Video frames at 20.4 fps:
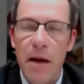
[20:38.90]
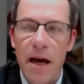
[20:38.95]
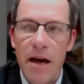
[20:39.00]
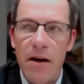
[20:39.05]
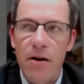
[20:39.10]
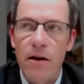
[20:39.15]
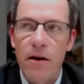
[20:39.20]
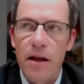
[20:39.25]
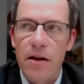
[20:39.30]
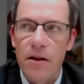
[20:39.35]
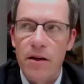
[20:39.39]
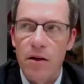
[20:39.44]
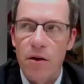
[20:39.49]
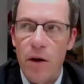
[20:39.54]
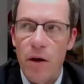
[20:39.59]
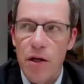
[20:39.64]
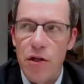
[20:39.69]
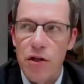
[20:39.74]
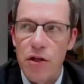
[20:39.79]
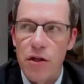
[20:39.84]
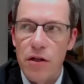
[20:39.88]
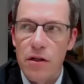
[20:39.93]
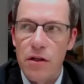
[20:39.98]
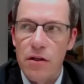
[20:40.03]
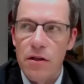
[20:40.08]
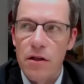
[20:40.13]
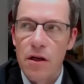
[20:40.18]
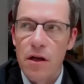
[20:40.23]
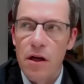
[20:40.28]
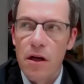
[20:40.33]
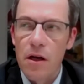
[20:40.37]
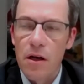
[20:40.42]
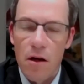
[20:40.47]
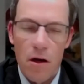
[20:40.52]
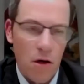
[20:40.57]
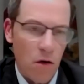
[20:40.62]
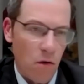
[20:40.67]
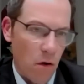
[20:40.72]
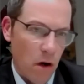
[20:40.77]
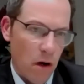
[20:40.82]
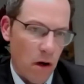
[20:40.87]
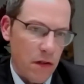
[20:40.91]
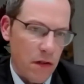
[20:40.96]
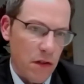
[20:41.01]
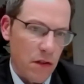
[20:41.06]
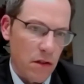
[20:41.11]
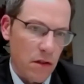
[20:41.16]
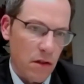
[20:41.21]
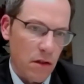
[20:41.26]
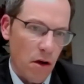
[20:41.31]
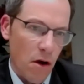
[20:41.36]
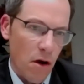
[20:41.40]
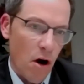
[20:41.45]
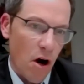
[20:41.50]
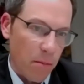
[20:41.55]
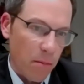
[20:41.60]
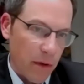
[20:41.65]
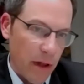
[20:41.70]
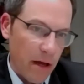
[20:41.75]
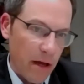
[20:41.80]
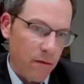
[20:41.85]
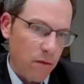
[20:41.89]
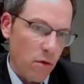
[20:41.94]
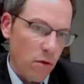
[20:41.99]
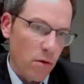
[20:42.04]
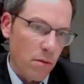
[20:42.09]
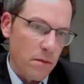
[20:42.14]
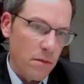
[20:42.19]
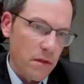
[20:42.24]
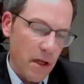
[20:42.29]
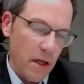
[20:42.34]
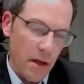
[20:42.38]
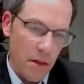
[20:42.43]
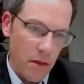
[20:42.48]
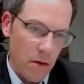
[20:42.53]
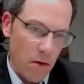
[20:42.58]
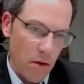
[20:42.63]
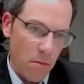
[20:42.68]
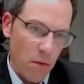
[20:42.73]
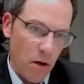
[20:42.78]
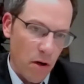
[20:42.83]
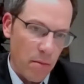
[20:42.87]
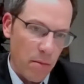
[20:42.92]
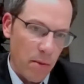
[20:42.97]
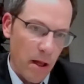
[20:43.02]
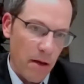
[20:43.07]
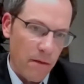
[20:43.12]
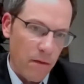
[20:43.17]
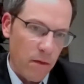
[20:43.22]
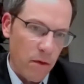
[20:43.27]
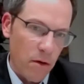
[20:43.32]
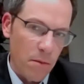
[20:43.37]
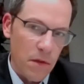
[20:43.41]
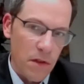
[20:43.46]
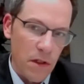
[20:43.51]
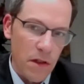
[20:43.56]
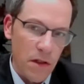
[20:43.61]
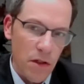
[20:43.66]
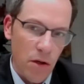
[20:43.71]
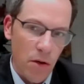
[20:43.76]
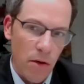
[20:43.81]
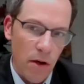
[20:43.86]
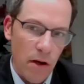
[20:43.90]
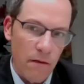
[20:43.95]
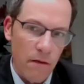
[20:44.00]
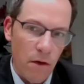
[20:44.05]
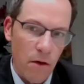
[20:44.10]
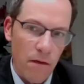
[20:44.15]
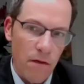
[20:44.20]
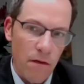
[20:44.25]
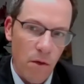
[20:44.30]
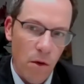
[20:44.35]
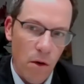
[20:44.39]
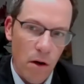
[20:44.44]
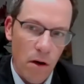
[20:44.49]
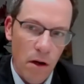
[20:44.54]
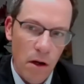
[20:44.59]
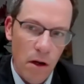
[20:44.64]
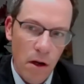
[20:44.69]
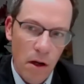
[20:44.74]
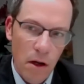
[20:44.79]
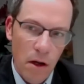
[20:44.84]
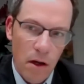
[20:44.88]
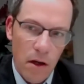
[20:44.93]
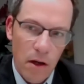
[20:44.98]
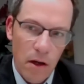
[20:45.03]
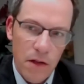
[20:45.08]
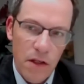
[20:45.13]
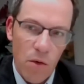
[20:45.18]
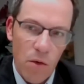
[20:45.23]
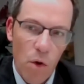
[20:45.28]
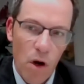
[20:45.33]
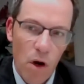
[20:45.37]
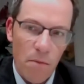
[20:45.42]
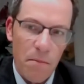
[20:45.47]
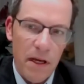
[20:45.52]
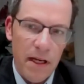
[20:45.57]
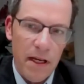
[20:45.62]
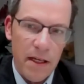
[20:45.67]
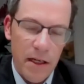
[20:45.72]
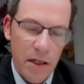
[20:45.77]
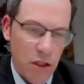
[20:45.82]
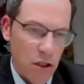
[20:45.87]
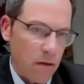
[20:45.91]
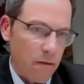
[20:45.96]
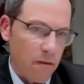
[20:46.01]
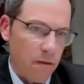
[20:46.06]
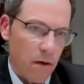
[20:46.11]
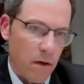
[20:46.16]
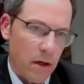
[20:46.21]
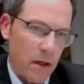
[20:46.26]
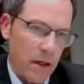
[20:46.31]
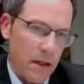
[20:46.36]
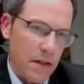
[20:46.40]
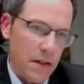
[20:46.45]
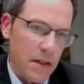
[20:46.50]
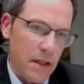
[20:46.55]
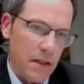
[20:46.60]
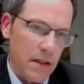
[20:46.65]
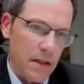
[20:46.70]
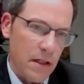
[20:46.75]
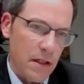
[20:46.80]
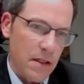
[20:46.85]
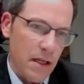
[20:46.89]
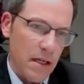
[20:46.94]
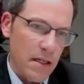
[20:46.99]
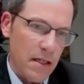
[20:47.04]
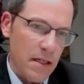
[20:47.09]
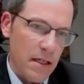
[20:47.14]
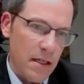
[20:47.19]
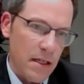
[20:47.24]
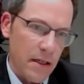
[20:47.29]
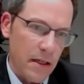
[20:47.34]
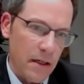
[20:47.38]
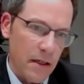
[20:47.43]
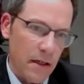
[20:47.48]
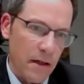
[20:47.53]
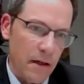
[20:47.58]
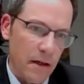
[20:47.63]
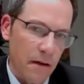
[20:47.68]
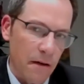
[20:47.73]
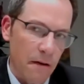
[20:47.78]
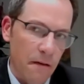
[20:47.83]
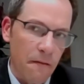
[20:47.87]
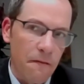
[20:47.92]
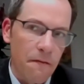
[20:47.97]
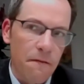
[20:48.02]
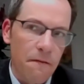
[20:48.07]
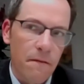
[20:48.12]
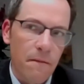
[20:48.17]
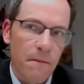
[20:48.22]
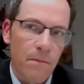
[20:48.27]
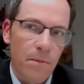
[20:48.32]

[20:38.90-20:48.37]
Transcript: better integration across our platforms and third-party platforms. And so at Vertafore, I'd say one big initiative for us is this idea of